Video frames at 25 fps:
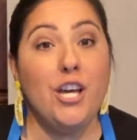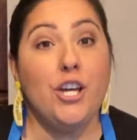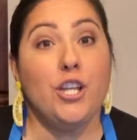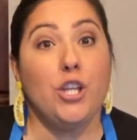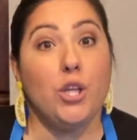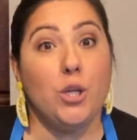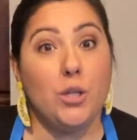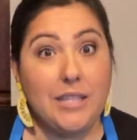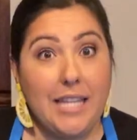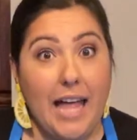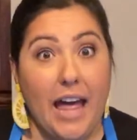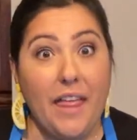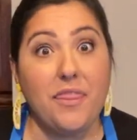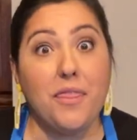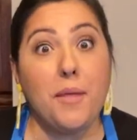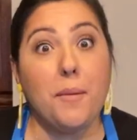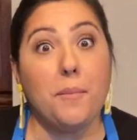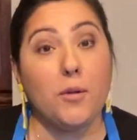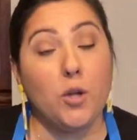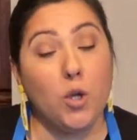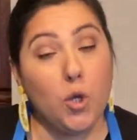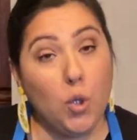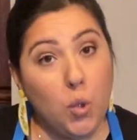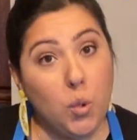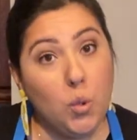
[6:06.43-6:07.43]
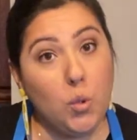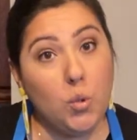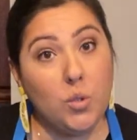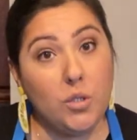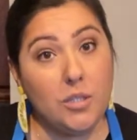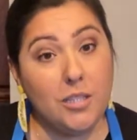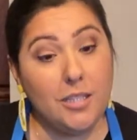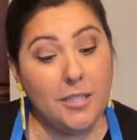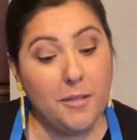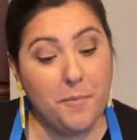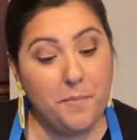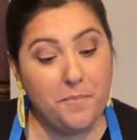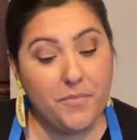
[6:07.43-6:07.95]
You'll let them
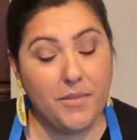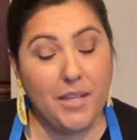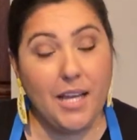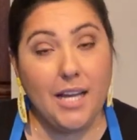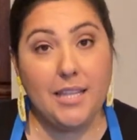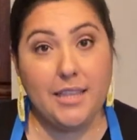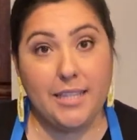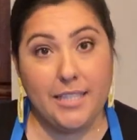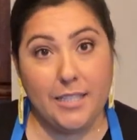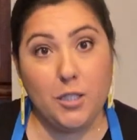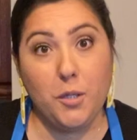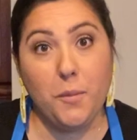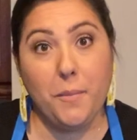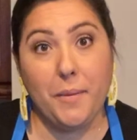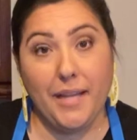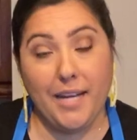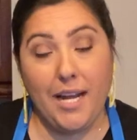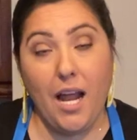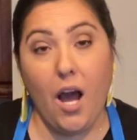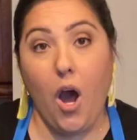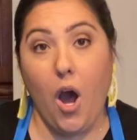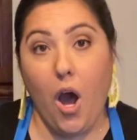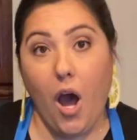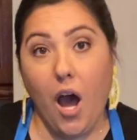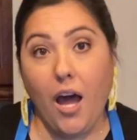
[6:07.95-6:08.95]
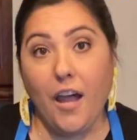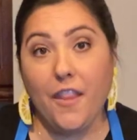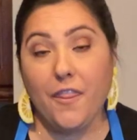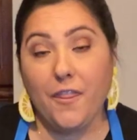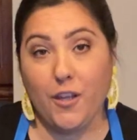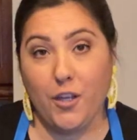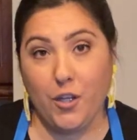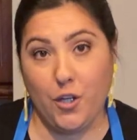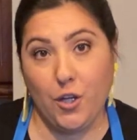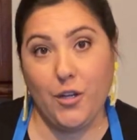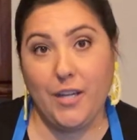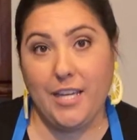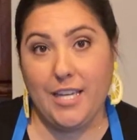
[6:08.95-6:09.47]
cool a little bit on the
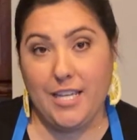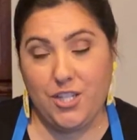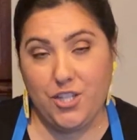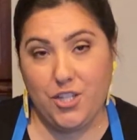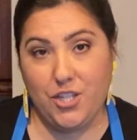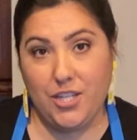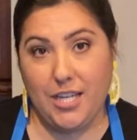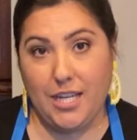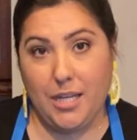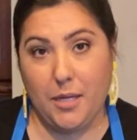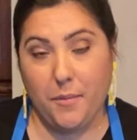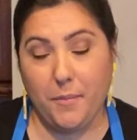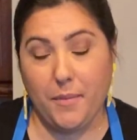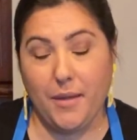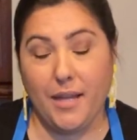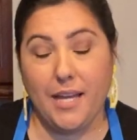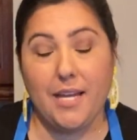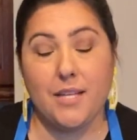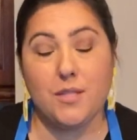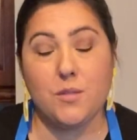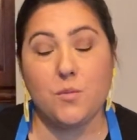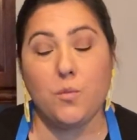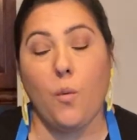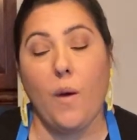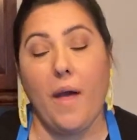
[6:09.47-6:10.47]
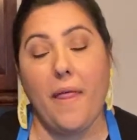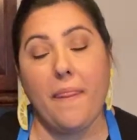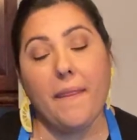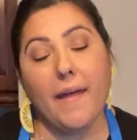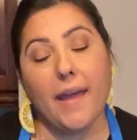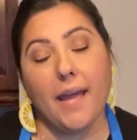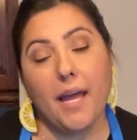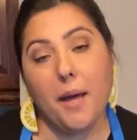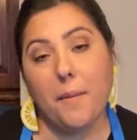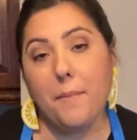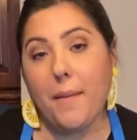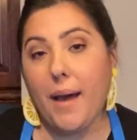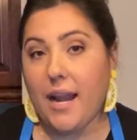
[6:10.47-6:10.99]
cookie sheet because when they
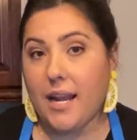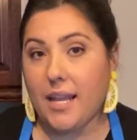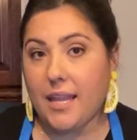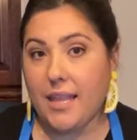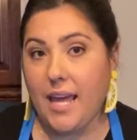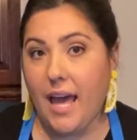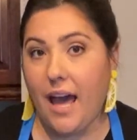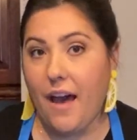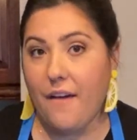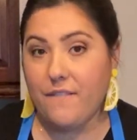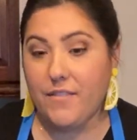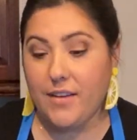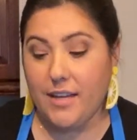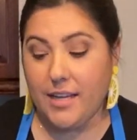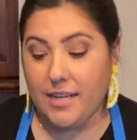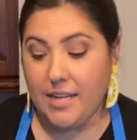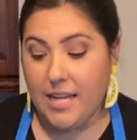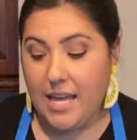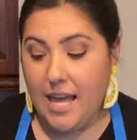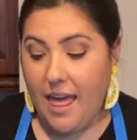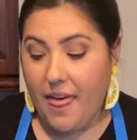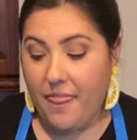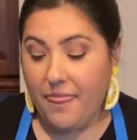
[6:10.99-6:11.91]
come out of the oven,